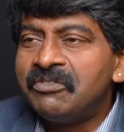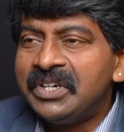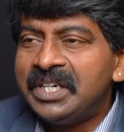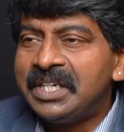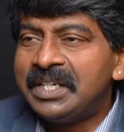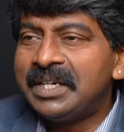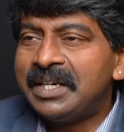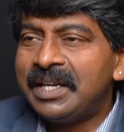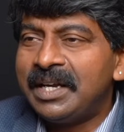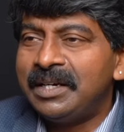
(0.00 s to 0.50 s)

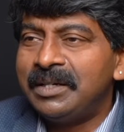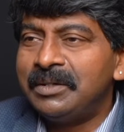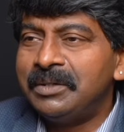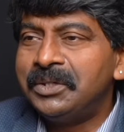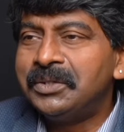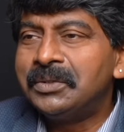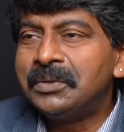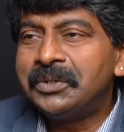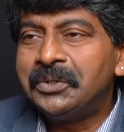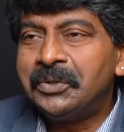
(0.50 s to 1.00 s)
fitted, and
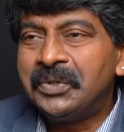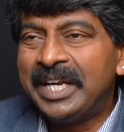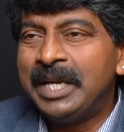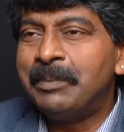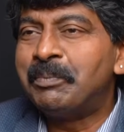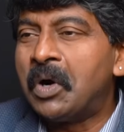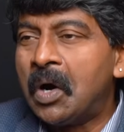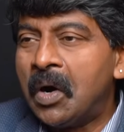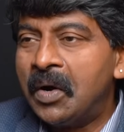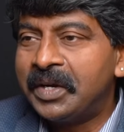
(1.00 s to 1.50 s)
you
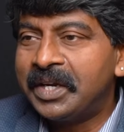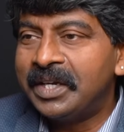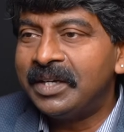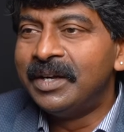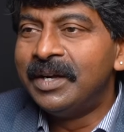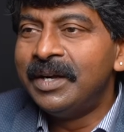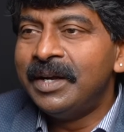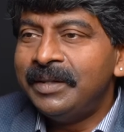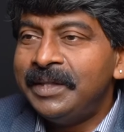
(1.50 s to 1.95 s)
keep honking.